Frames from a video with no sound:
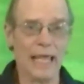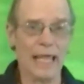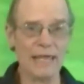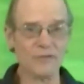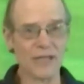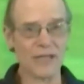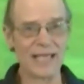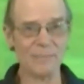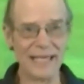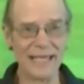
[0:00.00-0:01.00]
If you're
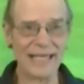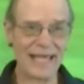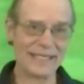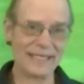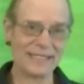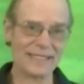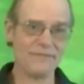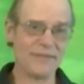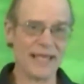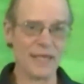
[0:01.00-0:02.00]
like me and you
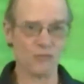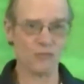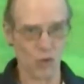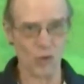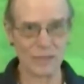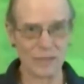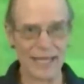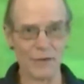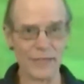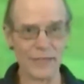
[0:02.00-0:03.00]
live in a rural
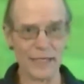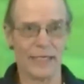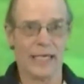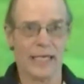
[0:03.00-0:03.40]
area,